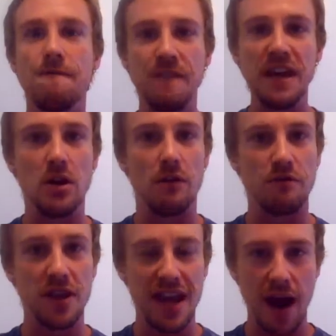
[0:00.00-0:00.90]
feel
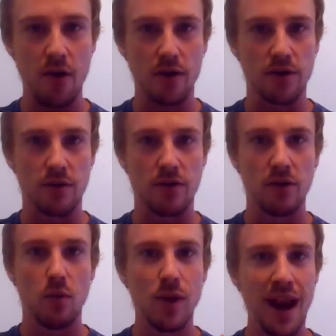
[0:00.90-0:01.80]
for the characters
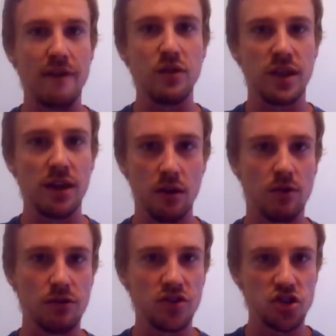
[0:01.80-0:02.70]
when everything
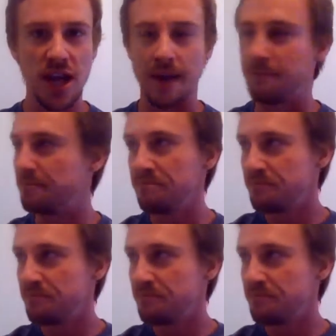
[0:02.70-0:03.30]
goes to shit.